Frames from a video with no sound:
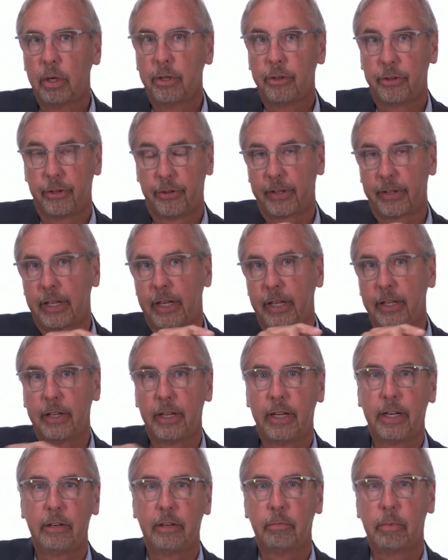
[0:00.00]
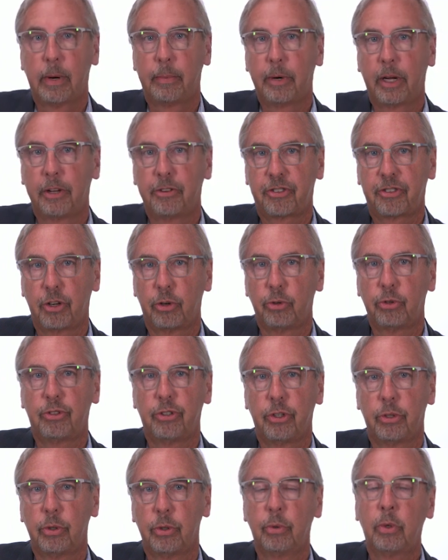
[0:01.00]
to the kidney, remember I showed
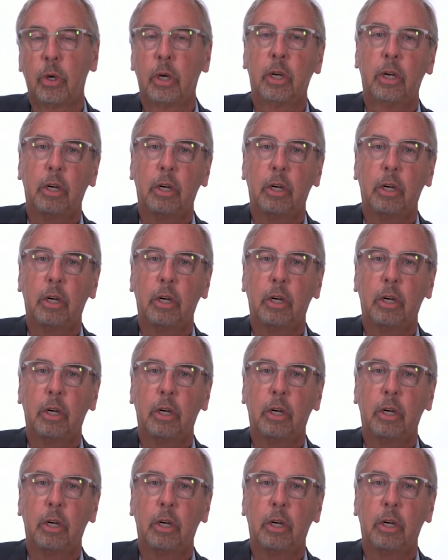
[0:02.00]
you